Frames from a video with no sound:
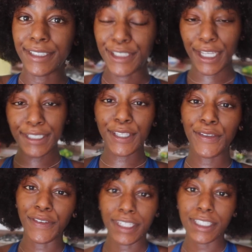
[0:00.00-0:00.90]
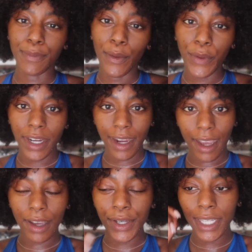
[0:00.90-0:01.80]
just finished my
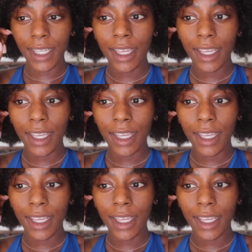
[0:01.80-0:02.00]
workout.